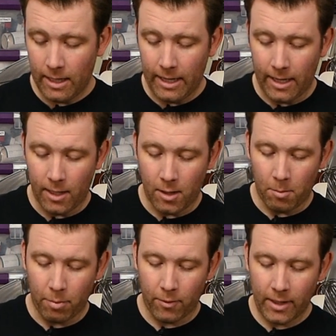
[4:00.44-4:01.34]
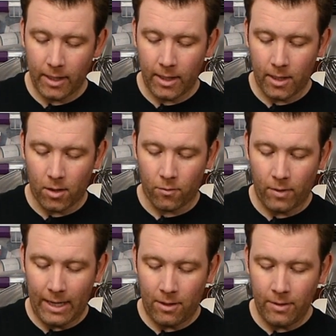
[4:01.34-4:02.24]
and bringing it
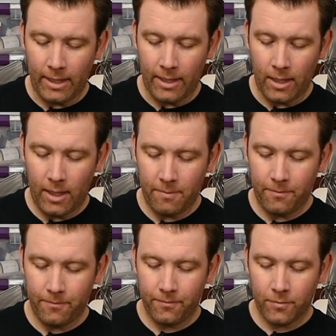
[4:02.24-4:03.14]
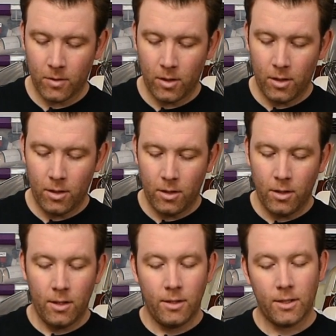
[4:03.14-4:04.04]
around and up
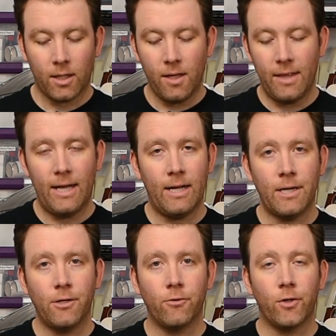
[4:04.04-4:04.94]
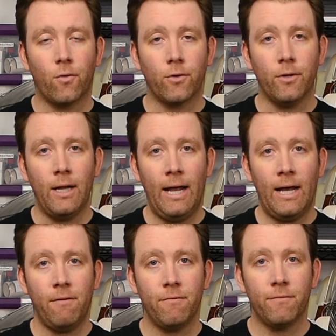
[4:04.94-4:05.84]
to cut that 90-degree corner in
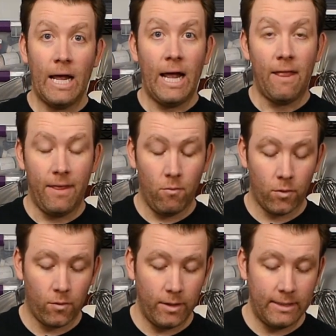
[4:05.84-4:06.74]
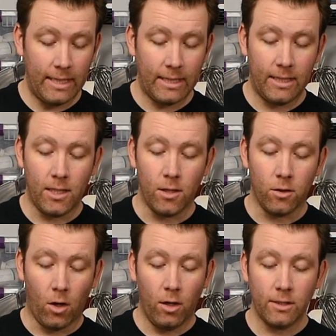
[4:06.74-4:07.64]
half. And then we're going to take the
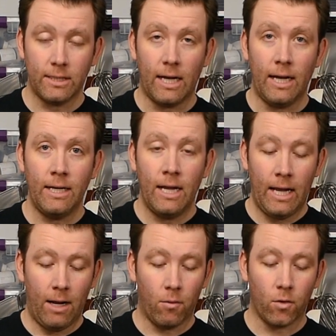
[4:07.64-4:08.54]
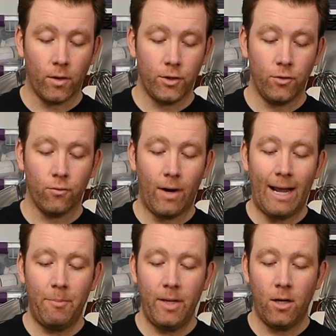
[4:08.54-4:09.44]
long side and we're going to
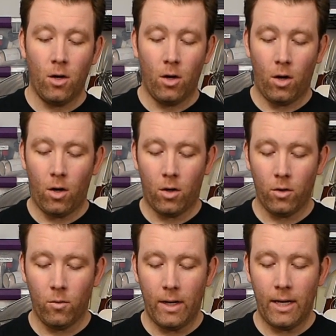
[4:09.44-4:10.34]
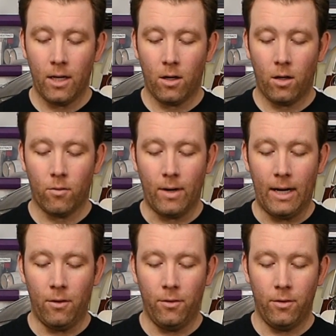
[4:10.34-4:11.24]
wrap it all the way
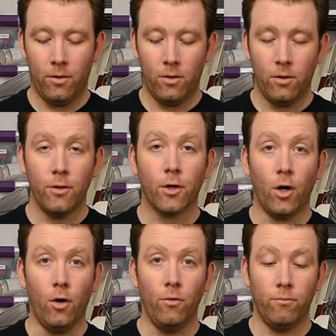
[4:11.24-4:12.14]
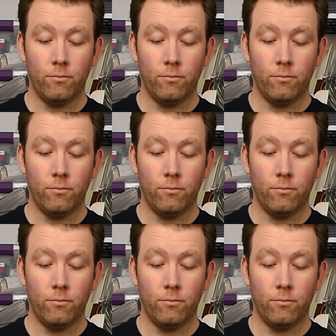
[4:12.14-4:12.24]
around the cone.